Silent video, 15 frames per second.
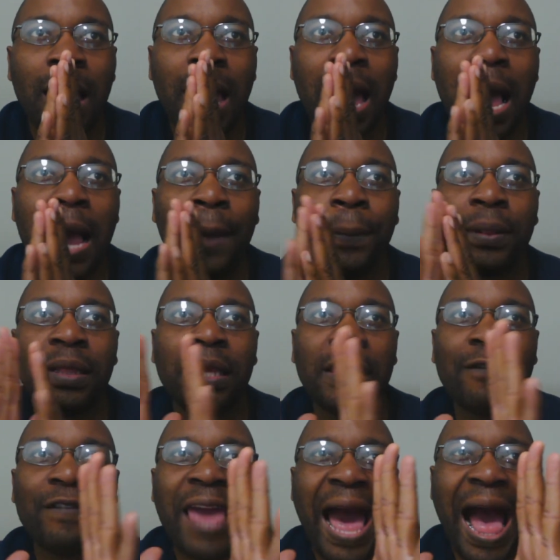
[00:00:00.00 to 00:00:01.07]
I
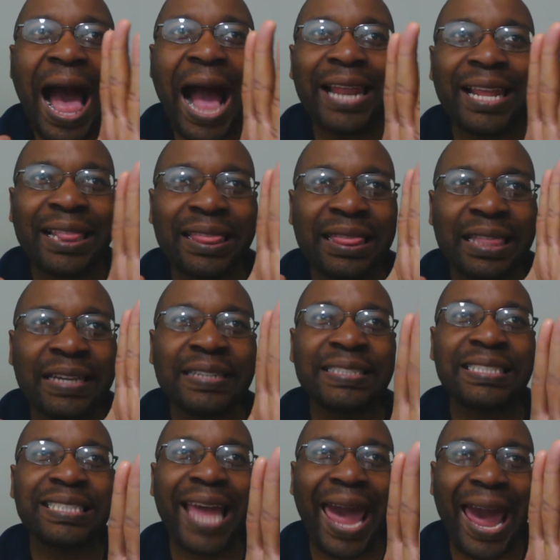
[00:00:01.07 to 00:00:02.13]
believe God
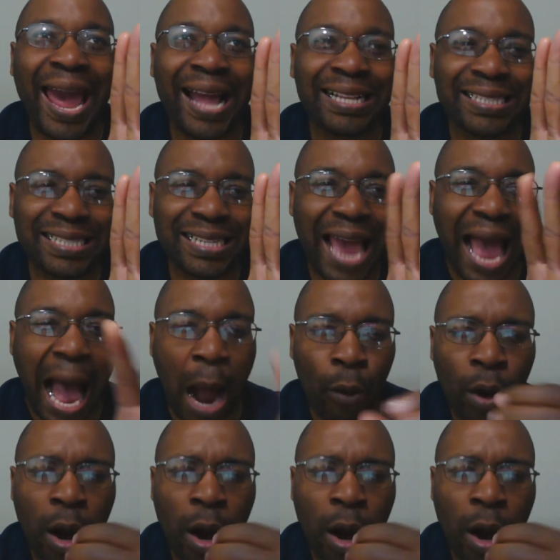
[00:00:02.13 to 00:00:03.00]
looks at our